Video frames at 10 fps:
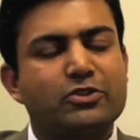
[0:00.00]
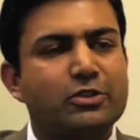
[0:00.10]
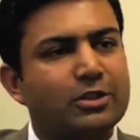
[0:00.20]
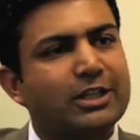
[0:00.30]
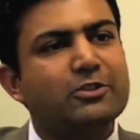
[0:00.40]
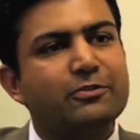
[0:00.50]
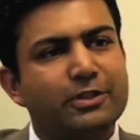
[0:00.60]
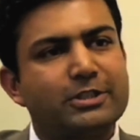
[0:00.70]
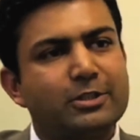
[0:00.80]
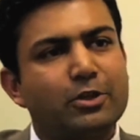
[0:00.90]
So let's
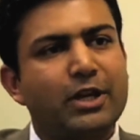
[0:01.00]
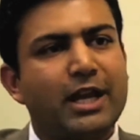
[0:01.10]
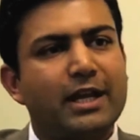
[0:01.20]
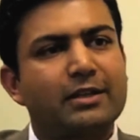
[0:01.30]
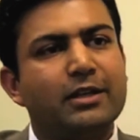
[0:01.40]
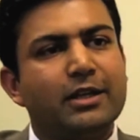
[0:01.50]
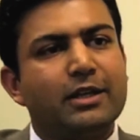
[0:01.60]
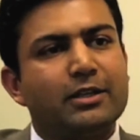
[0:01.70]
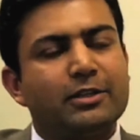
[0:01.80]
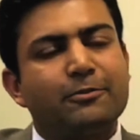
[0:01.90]
first look at
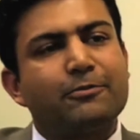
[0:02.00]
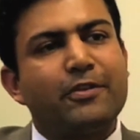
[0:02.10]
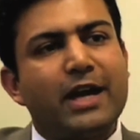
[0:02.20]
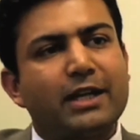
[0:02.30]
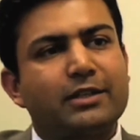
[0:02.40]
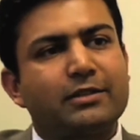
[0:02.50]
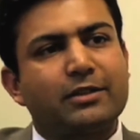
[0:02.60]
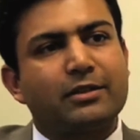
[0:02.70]
the fact